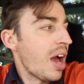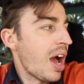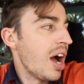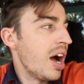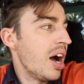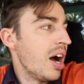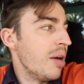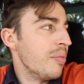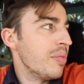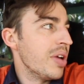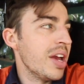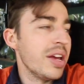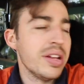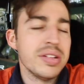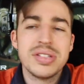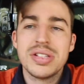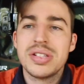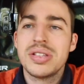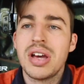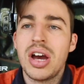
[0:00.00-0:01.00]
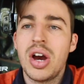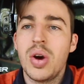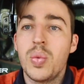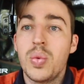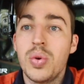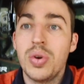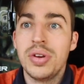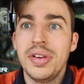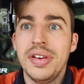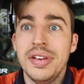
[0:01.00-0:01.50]
and start
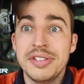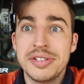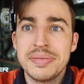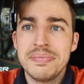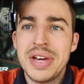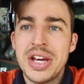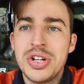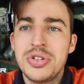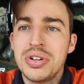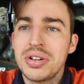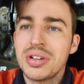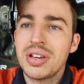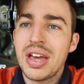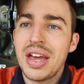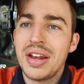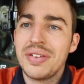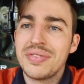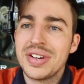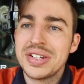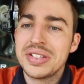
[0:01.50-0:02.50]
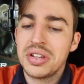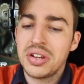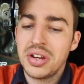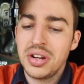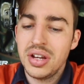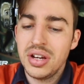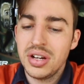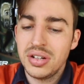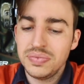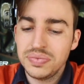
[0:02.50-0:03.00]
working its magic and rusting
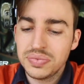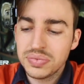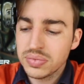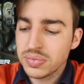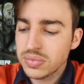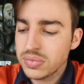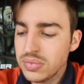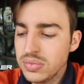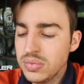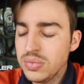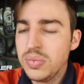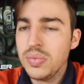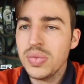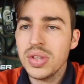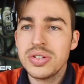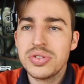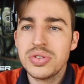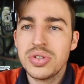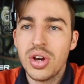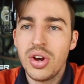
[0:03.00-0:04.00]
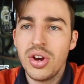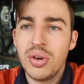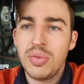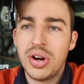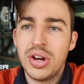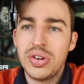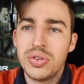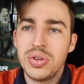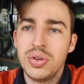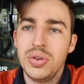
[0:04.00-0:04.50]
it out. So I
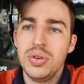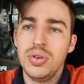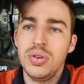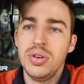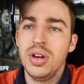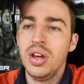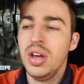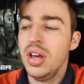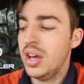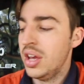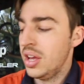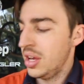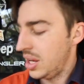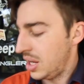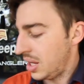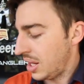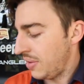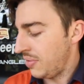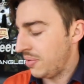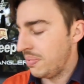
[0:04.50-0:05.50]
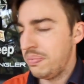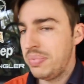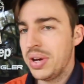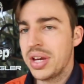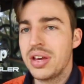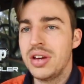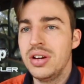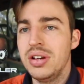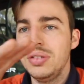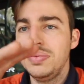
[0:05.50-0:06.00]
might do an even
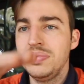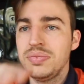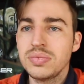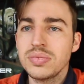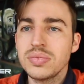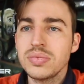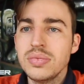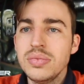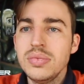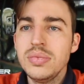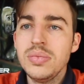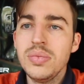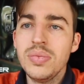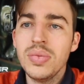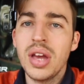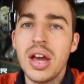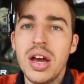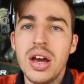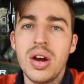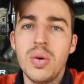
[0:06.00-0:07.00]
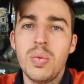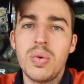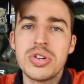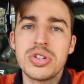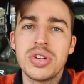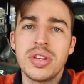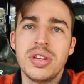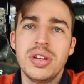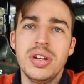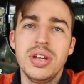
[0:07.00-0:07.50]
bigger wash
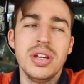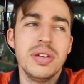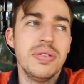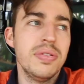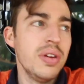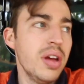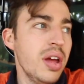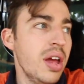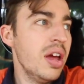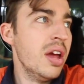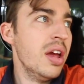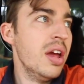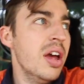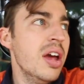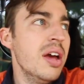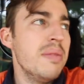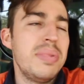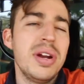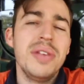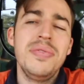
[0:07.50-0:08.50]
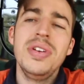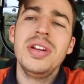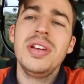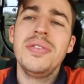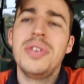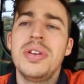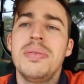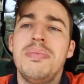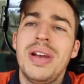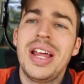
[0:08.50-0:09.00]
underneath. But if you
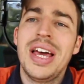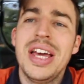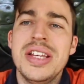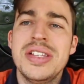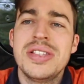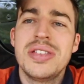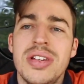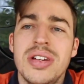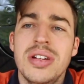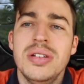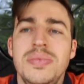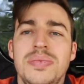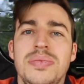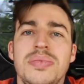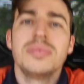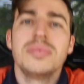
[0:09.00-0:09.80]
live in a place that